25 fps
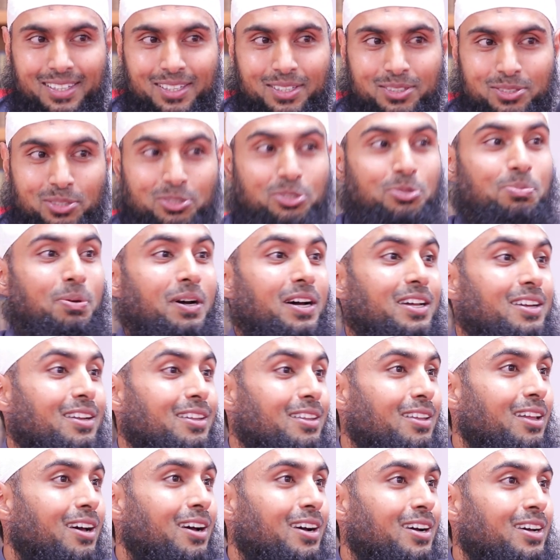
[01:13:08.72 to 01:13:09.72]
So
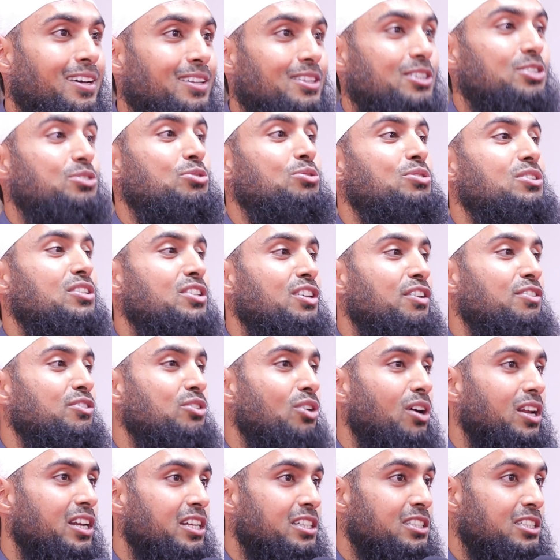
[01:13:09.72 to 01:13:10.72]
subhanallah, the student of
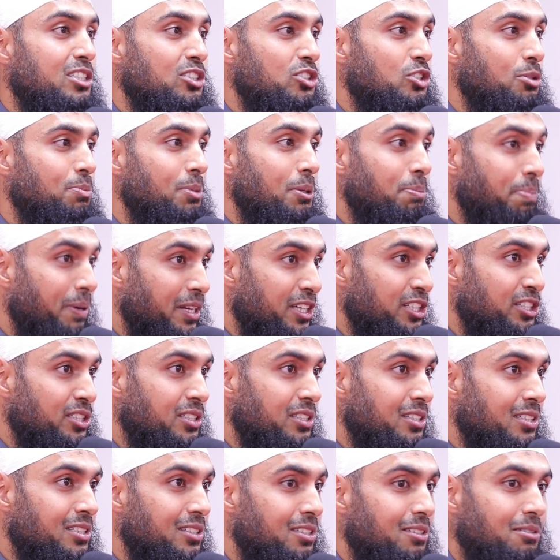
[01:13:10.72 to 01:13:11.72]
knowledge needs to be
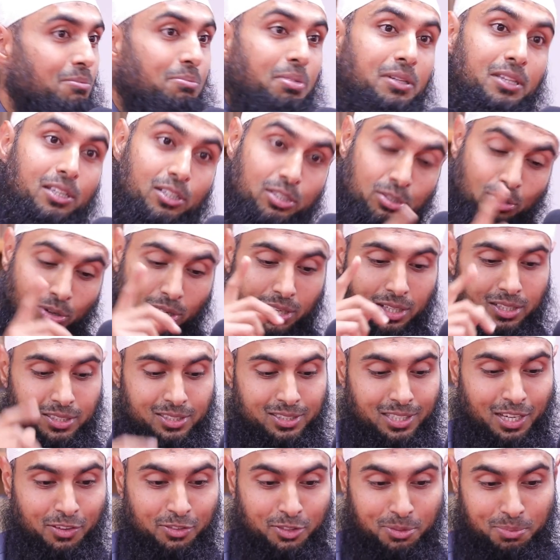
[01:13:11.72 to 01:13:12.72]
patient, but the
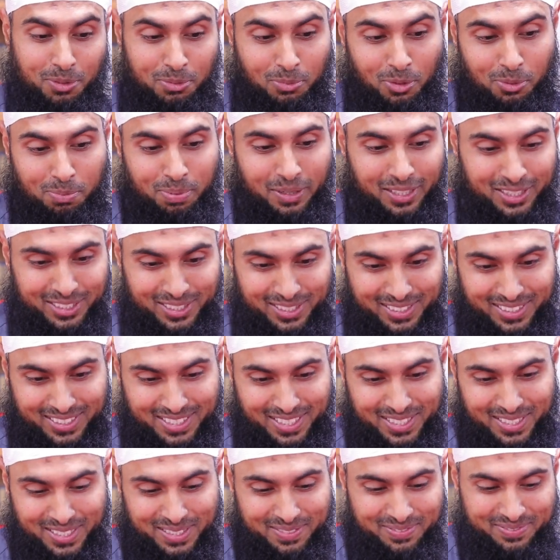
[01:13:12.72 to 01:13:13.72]
scholars have to be more patient.
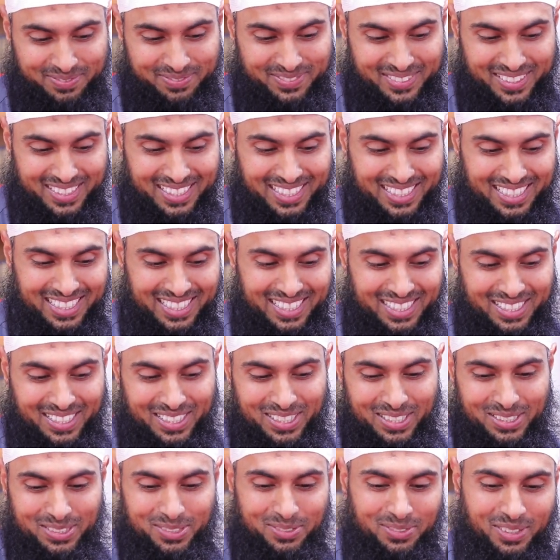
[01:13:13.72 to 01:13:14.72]
Huh?
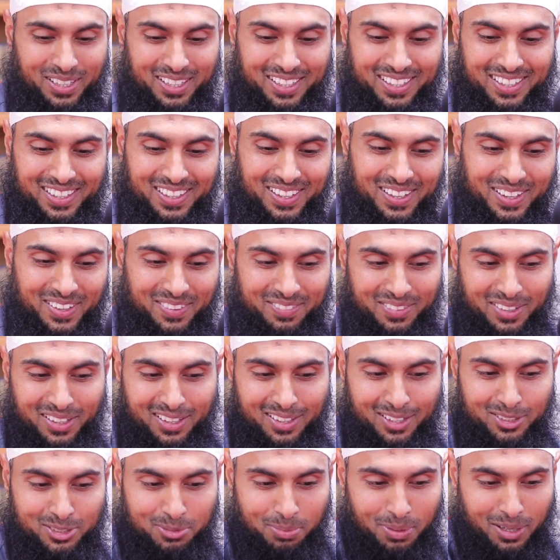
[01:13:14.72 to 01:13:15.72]
Subhanallah. May
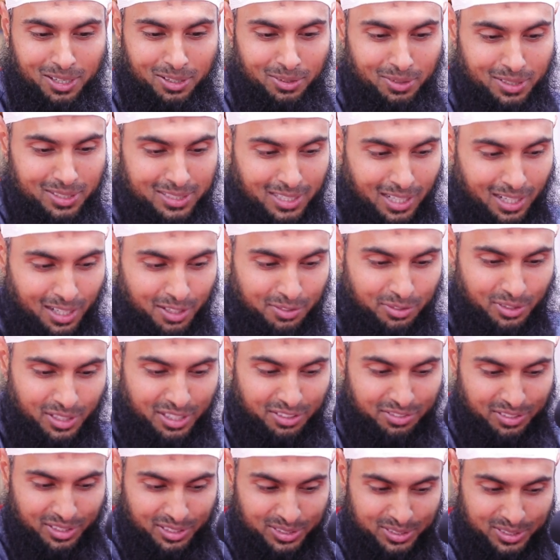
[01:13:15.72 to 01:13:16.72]
Allah subhanahu wa ta'ala
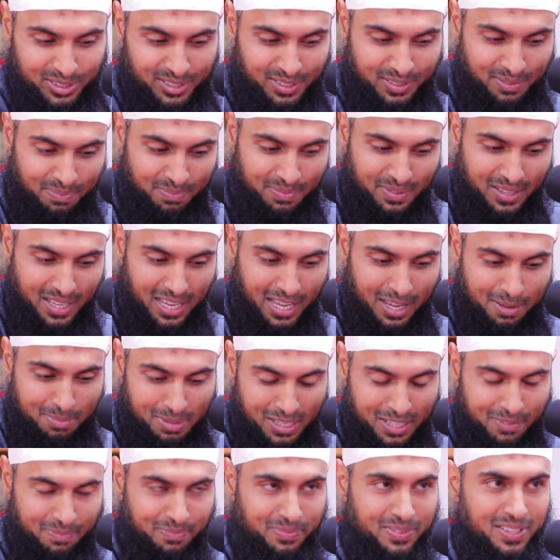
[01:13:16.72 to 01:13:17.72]
forgive us.
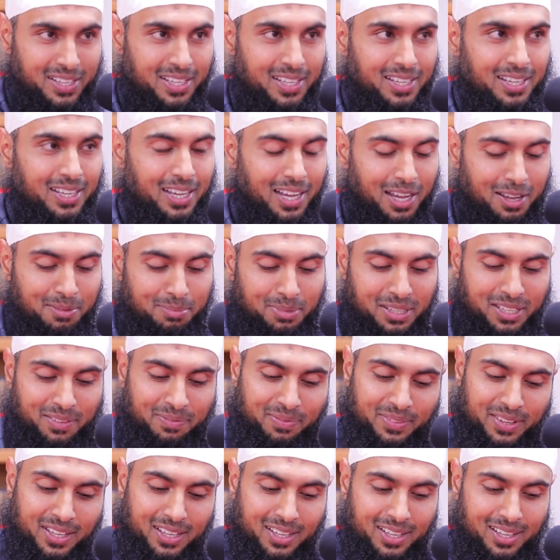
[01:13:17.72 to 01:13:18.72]
Ameen.
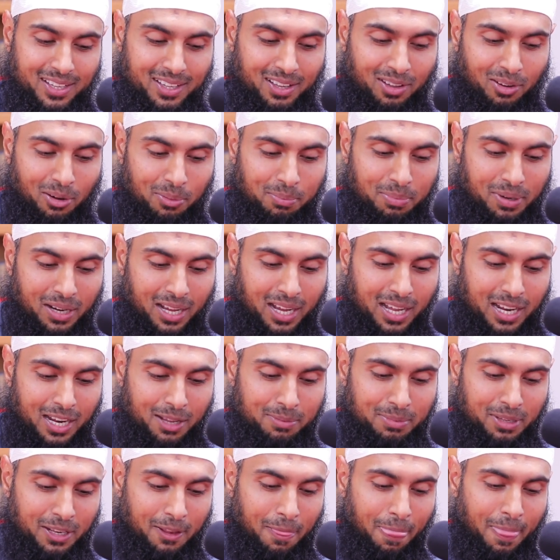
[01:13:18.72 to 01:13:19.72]
Ameen. Ya Rabbi
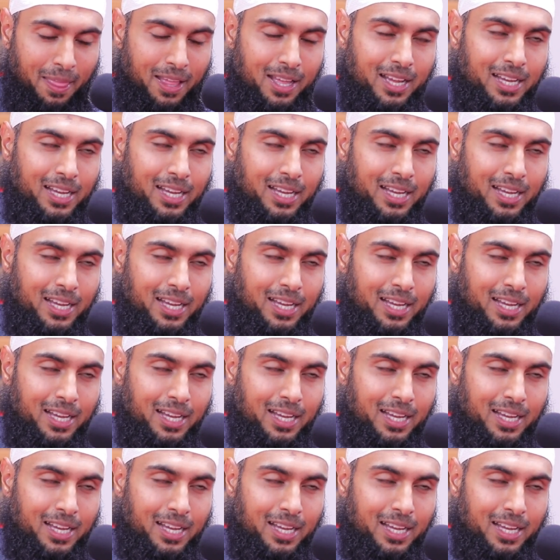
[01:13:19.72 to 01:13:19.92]
al-Alameen.